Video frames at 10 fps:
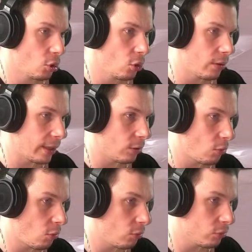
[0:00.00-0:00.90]
Like,
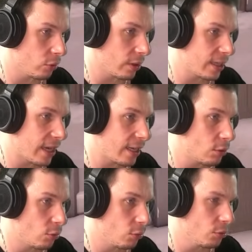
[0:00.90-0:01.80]
the only thing I need to
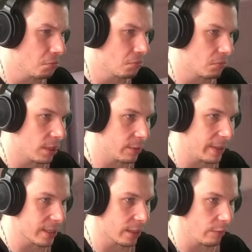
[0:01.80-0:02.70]
do is
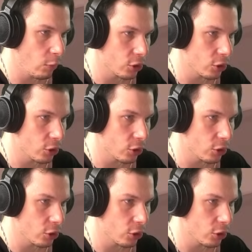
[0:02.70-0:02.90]
basically watch